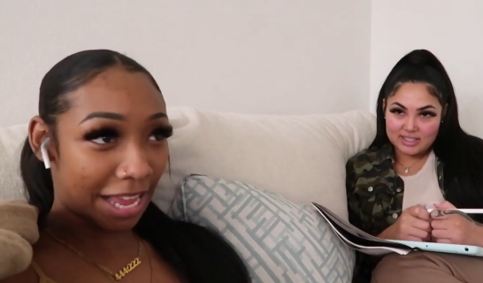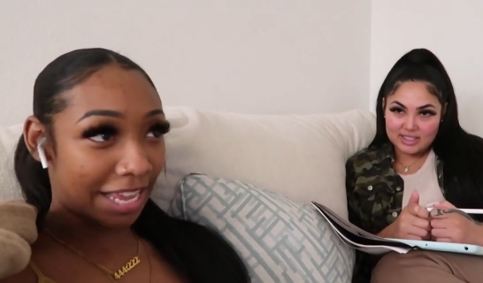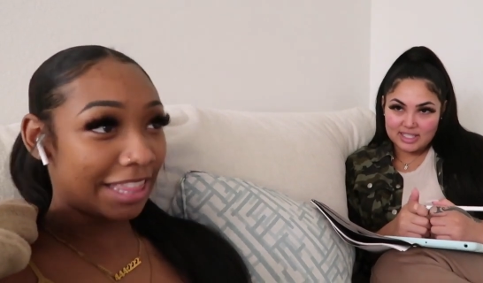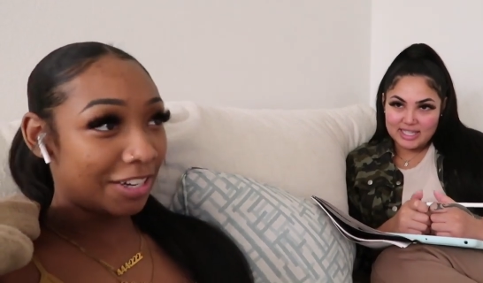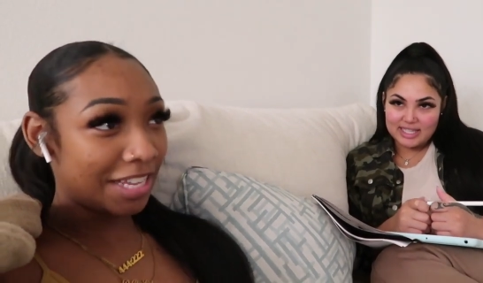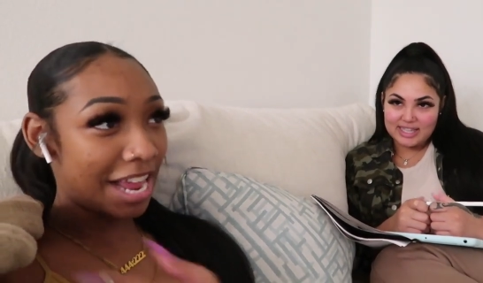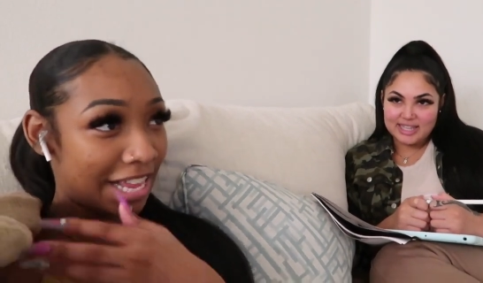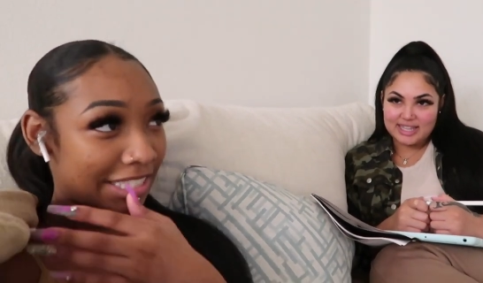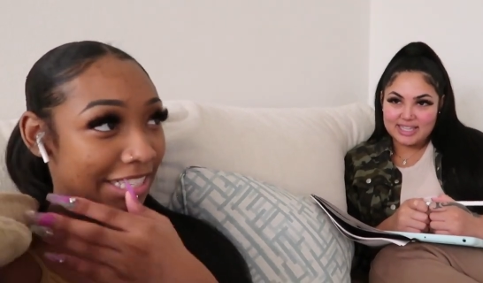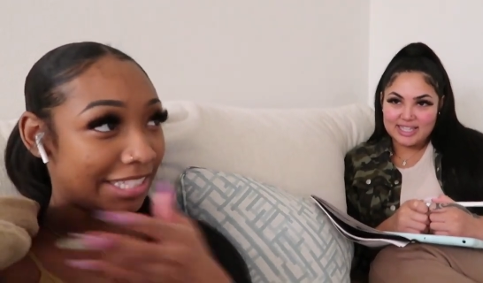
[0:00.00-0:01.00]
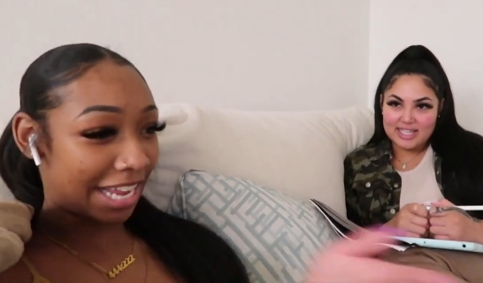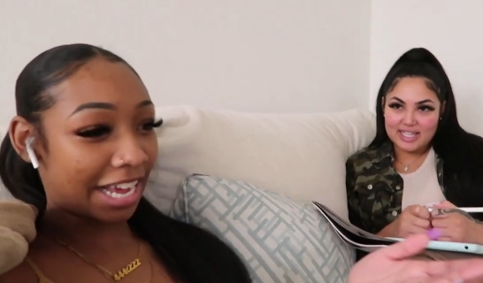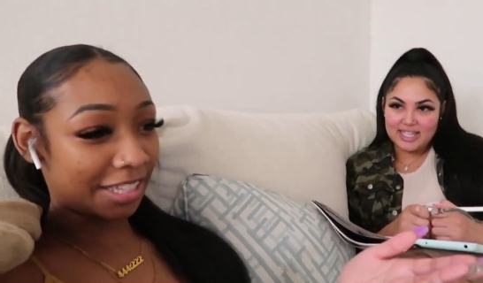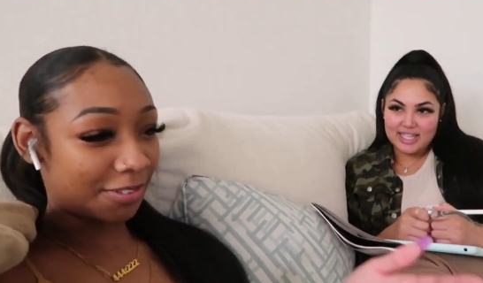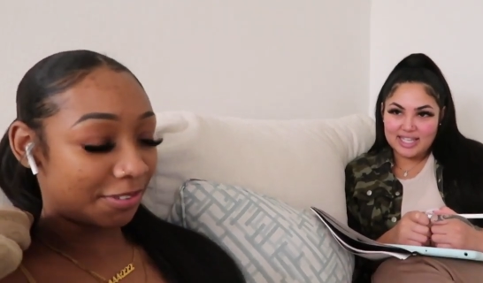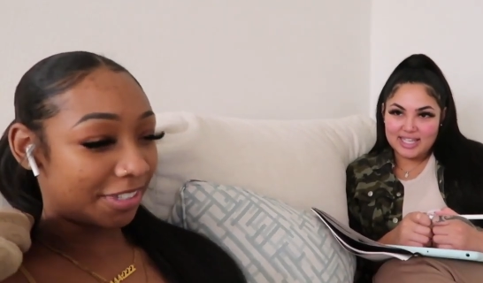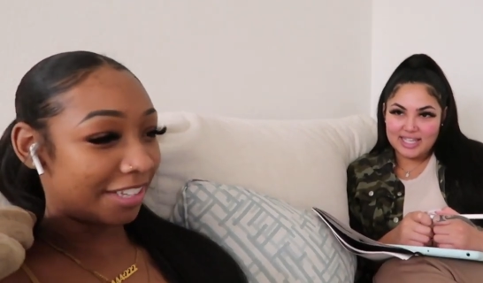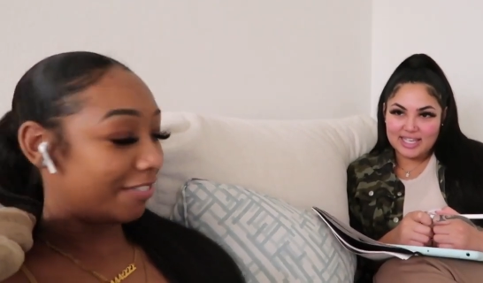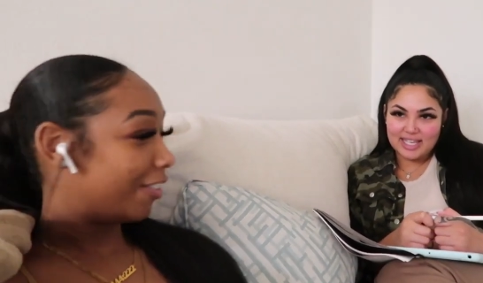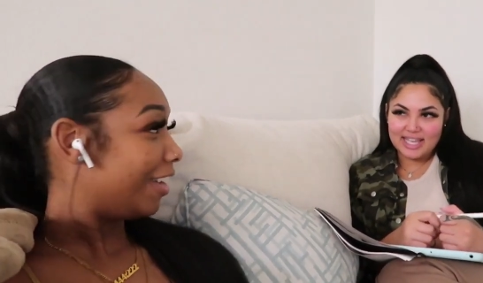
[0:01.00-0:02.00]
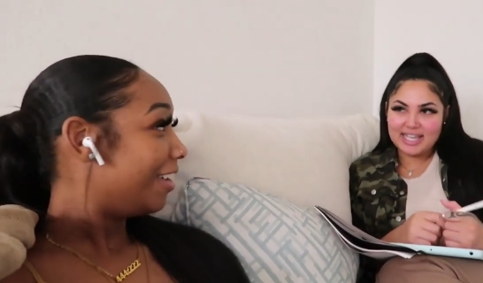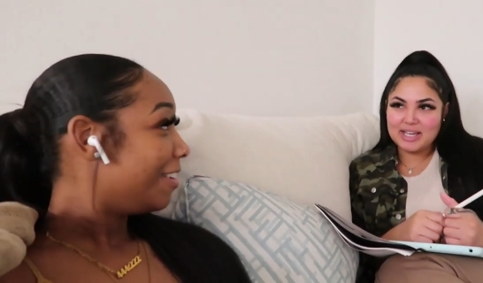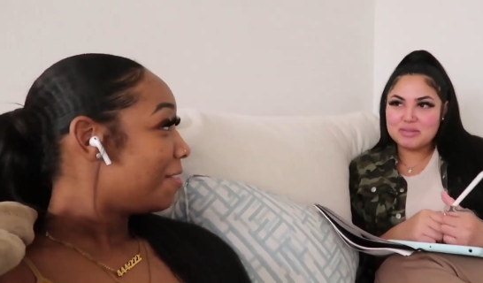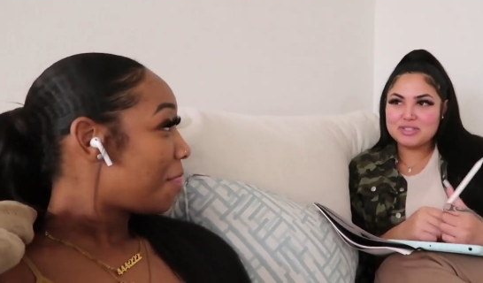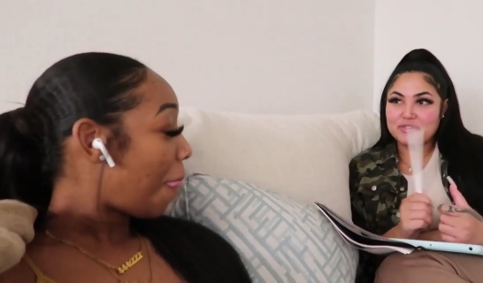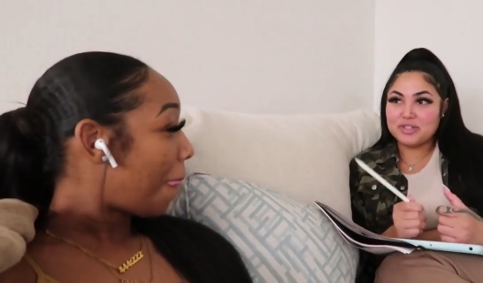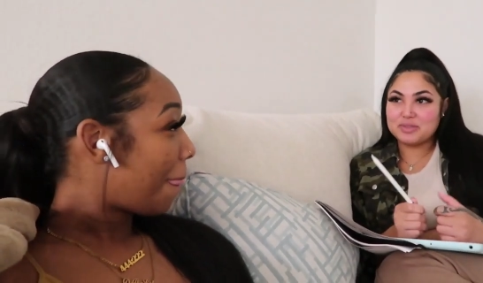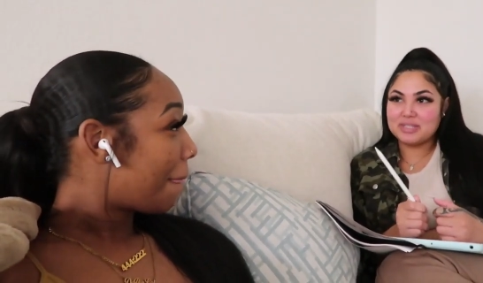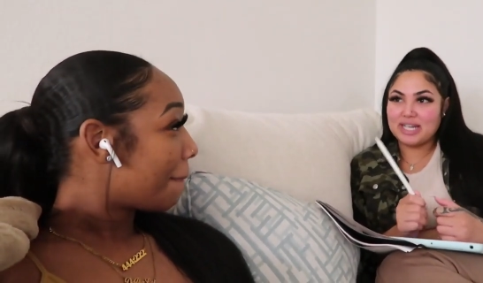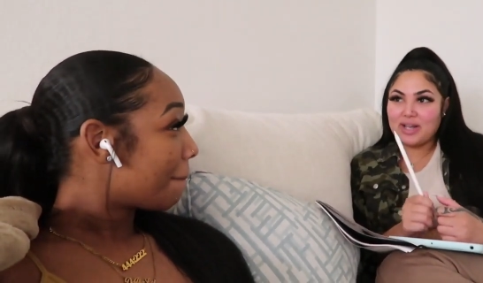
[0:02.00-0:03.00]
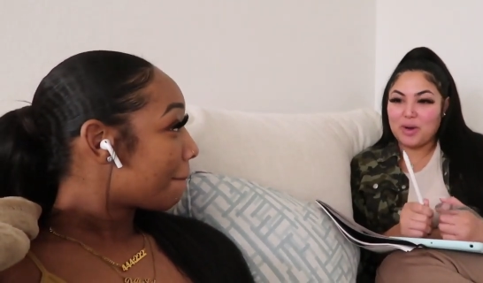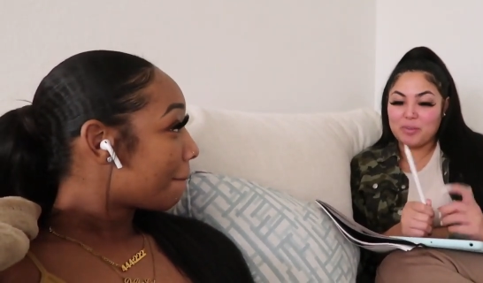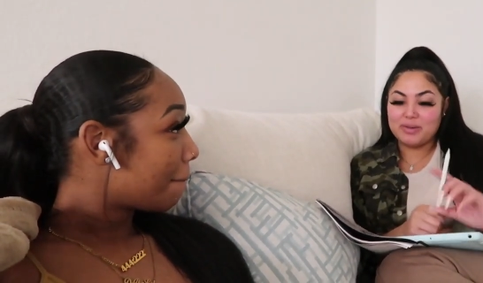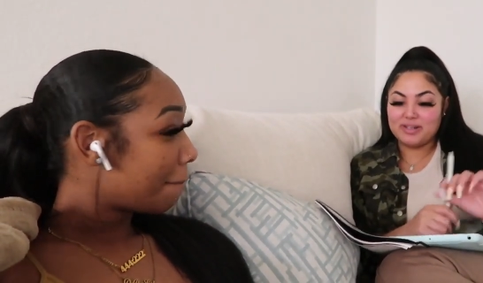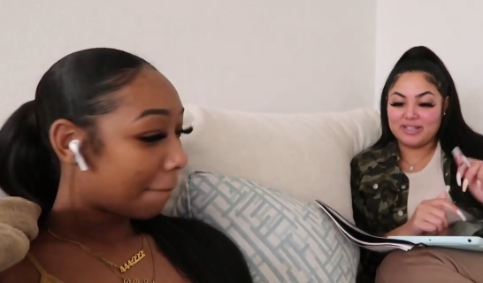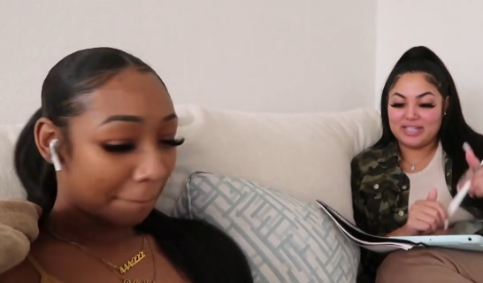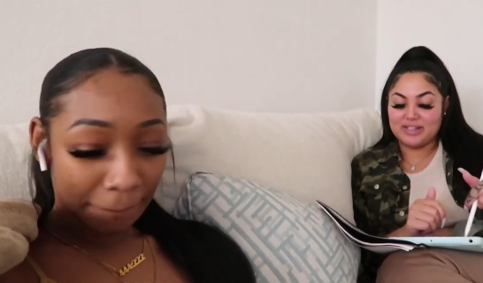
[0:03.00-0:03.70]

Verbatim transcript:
Speaker 1: like literally has exactly what we were looking for.
Speaker 2: And that was the first one that I opened on